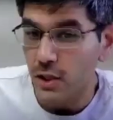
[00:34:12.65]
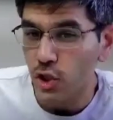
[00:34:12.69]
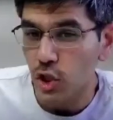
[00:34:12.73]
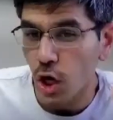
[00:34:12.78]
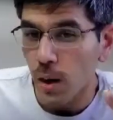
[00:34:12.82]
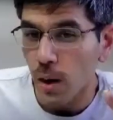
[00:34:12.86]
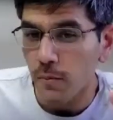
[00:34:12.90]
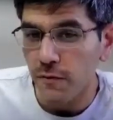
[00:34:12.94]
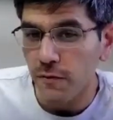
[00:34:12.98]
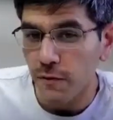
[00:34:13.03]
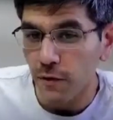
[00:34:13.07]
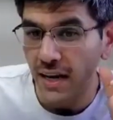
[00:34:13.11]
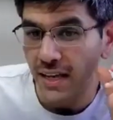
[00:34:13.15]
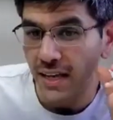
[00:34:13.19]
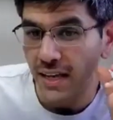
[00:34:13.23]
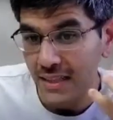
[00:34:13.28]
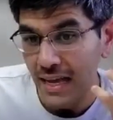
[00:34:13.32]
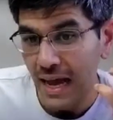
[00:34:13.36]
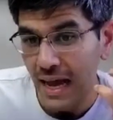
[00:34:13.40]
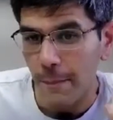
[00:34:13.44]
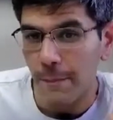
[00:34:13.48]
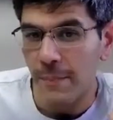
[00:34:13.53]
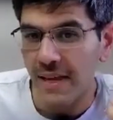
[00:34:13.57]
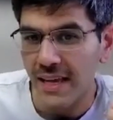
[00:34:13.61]
the job for
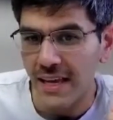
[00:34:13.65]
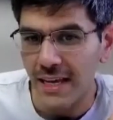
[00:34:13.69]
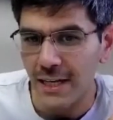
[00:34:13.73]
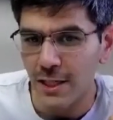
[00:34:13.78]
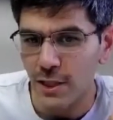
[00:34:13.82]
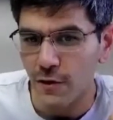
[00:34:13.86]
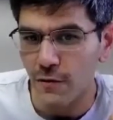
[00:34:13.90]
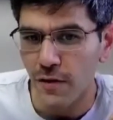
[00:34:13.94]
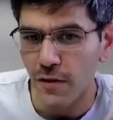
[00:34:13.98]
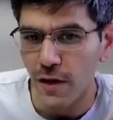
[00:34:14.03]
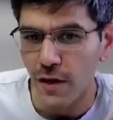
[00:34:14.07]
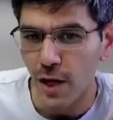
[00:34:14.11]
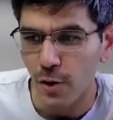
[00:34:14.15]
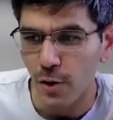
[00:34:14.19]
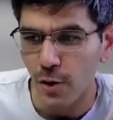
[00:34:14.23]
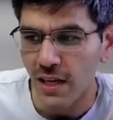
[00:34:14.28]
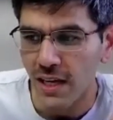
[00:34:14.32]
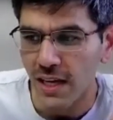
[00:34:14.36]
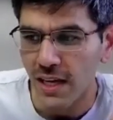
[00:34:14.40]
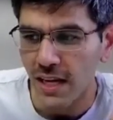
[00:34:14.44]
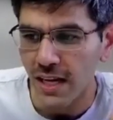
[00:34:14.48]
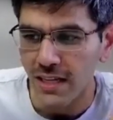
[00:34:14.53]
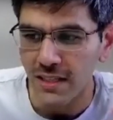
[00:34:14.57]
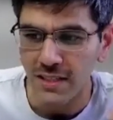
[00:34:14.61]
like the application we are
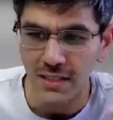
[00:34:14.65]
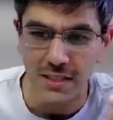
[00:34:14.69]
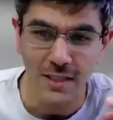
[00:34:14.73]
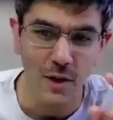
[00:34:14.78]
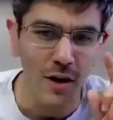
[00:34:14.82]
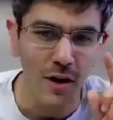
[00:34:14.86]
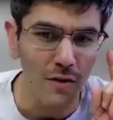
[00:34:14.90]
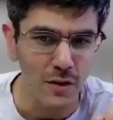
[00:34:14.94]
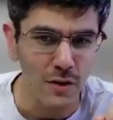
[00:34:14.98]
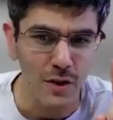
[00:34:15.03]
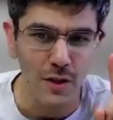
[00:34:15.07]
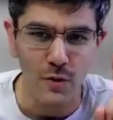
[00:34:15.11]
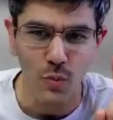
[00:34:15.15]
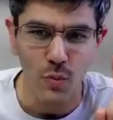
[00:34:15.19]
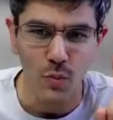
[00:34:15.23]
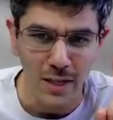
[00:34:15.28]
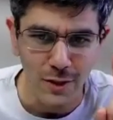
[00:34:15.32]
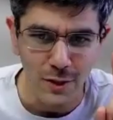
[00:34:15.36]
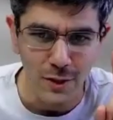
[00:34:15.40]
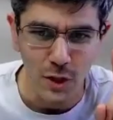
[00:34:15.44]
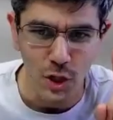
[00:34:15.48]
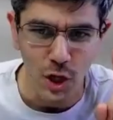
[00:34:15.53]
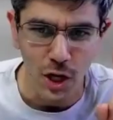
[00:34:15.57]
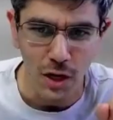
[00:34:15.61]
looking at is you have just
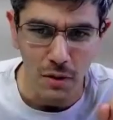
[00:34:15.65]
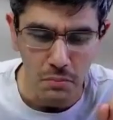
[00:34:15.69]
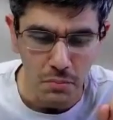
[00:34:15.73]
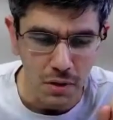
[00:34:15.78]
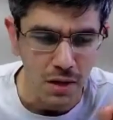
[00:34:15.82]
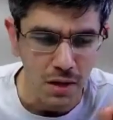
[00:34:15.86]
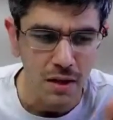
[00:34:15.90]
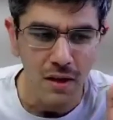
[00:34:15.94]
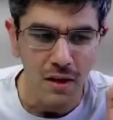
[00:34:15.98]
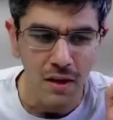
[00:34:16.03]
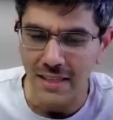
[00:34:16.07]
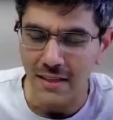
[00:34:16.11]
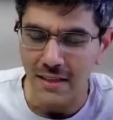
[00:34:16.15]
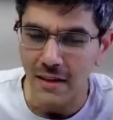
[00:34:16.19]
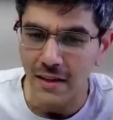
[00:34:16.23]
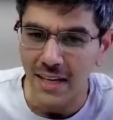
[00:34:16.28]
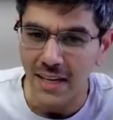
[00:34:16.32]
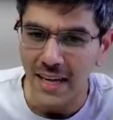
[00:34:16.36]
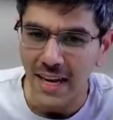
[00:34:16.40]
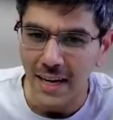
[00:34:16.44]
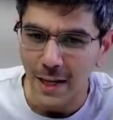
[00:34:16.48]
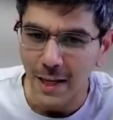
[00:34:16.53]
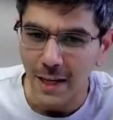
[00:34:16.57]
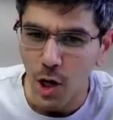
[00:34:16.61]
one job,
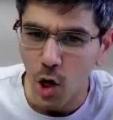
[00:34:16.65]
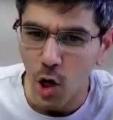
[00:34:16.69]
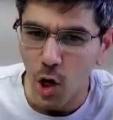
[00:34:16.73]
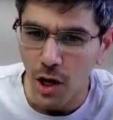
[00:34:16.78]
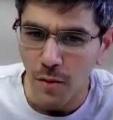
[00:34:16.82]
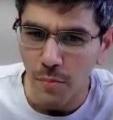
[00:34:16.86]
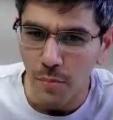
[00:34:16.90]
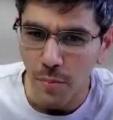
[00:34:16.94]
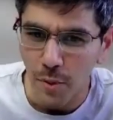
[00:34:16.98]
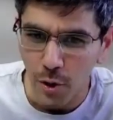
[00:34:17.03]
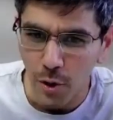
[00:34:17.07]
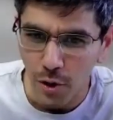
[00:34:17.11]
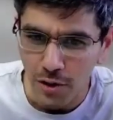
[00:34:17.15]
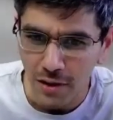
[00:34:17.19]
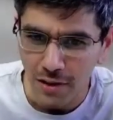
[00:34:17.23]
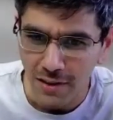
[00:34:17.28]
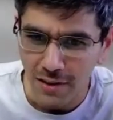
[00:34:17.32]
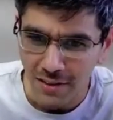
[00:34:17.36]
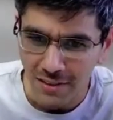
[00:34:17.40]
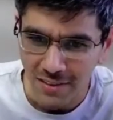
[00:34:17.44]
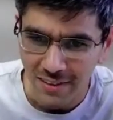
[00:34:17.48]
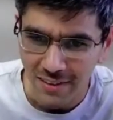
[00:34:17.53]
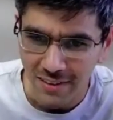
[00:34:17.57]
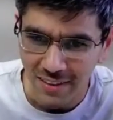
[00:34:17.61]
either get a call
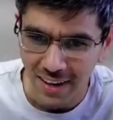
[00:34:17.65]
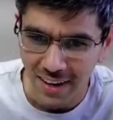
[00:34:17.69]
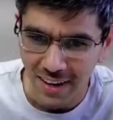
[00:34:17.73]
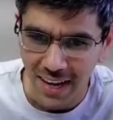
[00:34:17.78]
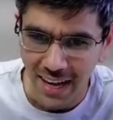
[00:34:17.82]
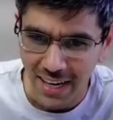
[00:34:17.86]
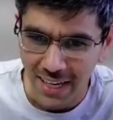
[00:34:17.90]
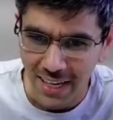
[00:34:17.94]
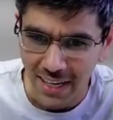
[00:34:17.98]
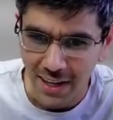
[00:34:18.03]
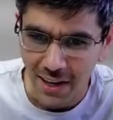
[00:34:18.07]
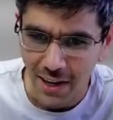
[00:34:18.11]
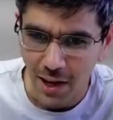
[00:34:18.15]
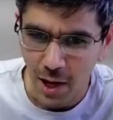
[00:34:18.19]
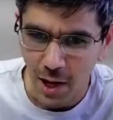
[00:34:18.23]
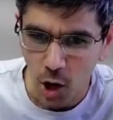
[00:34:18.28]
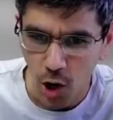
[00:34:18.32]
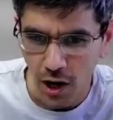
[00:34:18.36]
booked, right?